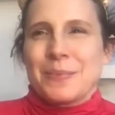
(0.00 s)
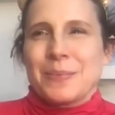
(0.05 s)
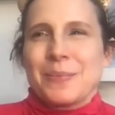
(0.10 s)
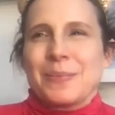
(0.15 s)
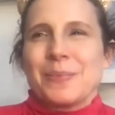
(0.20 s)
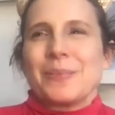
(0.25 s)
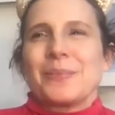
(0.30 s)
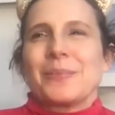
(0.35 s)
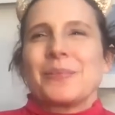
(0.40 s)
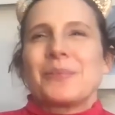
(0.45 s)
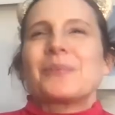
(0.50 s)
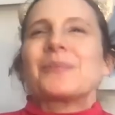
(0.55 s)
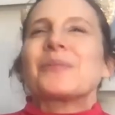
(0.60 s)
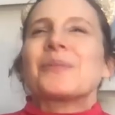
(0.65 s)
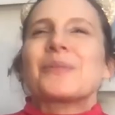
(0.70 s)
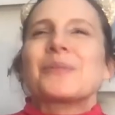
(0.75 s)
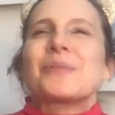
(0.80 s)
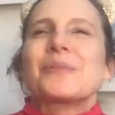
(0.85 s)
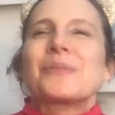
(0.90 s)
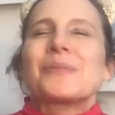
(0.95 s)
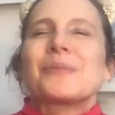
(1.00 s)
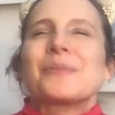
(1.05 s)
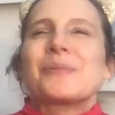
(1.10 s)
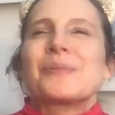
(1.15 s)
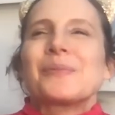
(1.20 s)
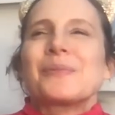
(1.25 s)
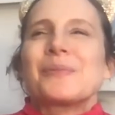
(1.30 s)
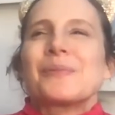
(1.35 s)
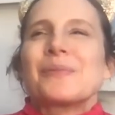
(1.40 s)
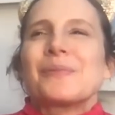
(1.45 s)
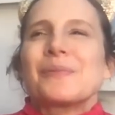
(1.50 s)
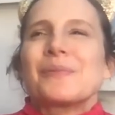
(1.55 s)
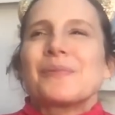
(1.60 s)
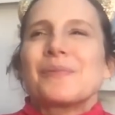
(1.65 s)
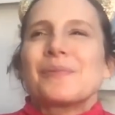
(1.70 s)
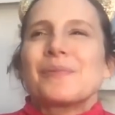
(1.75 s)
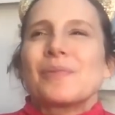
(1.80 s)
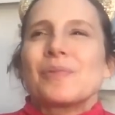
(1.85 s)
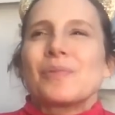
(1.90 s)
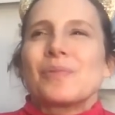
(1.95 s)

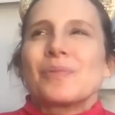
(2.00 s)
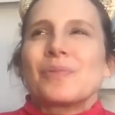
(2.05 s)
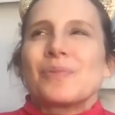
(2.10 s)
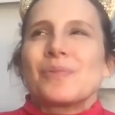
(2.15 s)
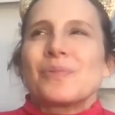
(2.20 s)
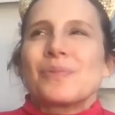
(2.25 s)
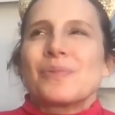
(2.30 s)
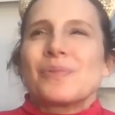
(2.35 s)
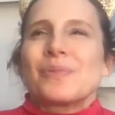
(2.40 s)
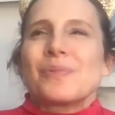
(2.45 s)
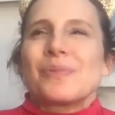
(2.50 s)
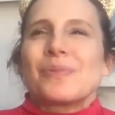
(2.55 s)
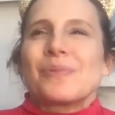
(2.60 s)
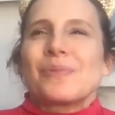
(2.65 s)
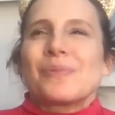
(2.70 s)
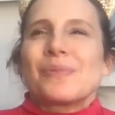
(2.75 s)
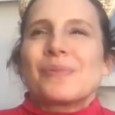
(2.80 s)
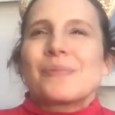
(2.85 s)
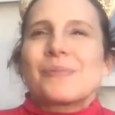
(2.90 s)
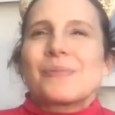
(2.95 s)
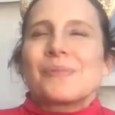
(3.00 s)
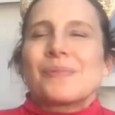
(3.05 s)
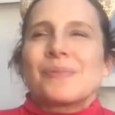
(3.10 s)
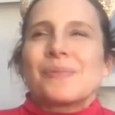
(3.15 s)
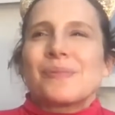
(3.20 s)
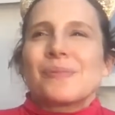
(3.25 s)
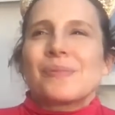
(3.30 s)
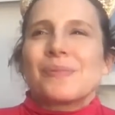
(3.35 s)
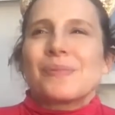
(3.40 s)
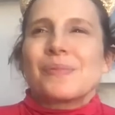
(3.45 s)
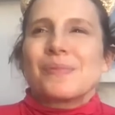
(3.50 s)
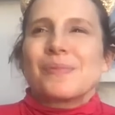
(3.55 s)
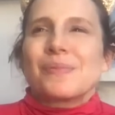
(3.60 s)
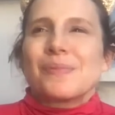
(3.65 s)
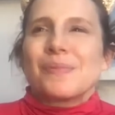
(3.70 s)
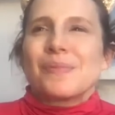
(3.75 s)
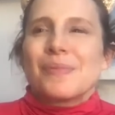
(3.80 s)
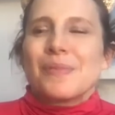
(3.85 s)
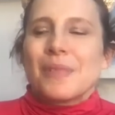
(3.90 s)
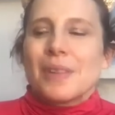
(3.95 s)

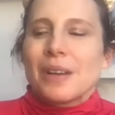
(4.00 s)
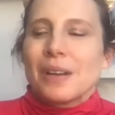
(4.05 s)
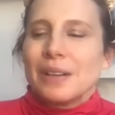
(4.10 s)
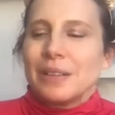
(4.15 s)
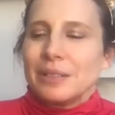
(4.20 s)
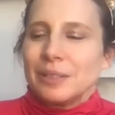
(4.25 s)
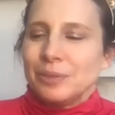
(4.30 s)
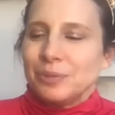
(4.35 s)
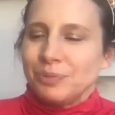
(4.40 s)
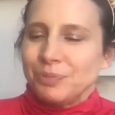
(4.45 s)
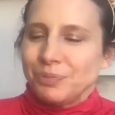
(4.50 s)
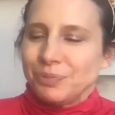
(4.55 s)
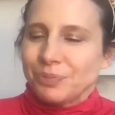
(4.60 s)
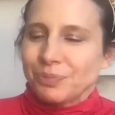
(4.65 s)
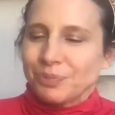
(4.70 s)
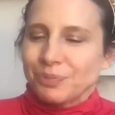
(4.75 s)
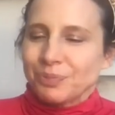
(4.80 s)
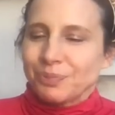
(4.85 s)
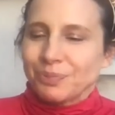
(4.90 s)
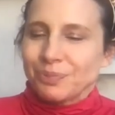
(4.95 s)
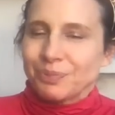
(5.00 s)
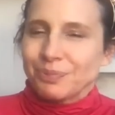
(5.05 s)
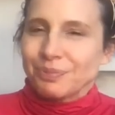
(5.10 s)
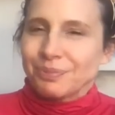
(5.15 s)
(silent)